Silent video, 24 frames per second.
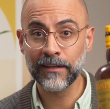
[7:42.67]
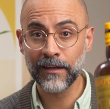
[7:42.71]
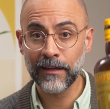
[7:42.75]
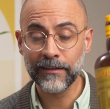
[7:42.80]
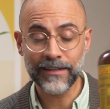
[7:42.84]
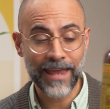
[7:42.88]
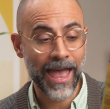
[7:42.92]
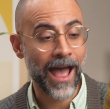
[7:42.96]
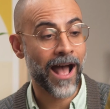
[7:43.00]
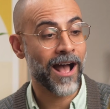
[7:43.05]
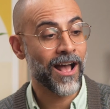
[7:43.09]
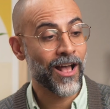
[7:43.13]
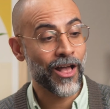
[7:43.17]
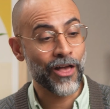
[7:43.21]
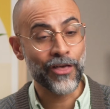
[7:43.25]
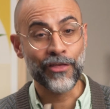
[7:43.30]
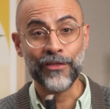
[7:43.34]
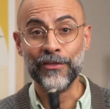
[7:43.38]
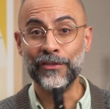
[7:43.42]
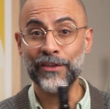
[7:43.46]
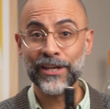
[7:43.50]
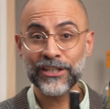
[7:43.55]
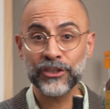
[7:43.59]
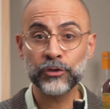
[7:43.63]
Yeah,
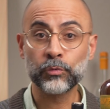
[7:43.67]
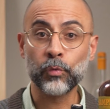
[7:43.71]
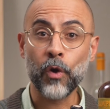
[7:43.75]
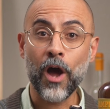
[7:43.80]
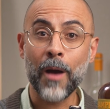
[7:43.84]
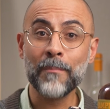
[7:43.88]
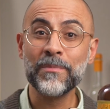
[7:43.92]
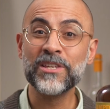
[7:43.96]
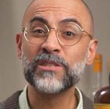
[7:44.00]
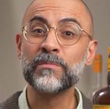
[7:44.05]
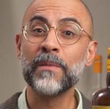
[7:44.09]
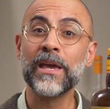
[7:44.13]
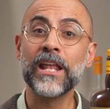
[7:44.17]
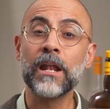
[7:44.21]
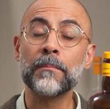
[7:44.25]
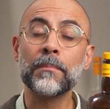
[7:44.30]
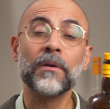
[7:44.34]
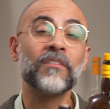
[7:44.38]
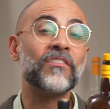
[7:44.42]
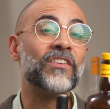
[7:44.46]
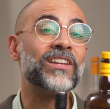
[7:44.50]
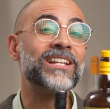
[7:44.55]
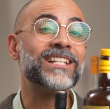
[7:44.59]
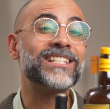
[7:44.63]
this rum is made up
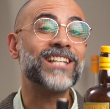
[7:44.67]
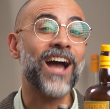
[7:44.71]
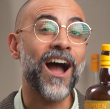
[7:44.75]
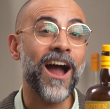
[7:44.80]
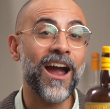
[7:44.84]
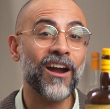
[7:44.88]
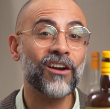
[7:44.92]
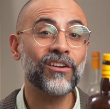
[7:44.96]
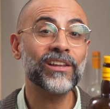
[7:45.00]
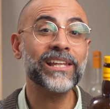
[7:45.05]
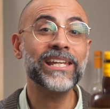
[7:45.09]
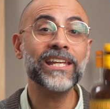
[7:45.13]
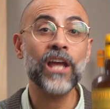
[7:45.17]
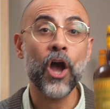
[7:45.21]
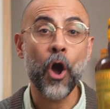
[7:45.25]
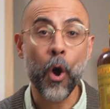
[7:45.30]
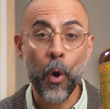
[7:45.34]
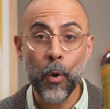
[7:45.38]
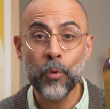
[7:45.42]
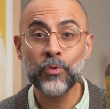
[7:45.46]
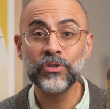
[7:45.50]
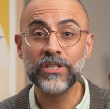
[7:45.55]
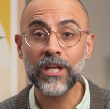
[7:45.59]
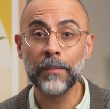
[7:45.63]
of entirely
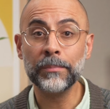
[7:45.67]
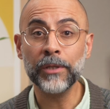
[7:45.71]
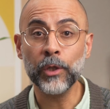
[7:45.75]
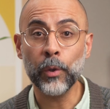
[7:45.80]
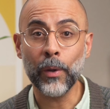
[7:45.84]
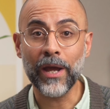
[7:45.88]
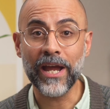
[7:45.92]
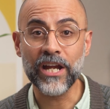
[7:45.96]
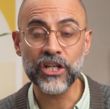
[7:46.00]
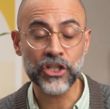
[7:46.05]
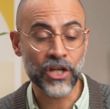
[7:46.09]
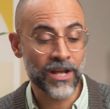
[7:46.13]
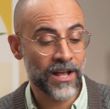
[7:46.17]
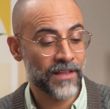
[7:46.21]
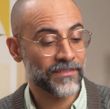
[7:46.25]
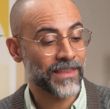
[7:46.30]
OWH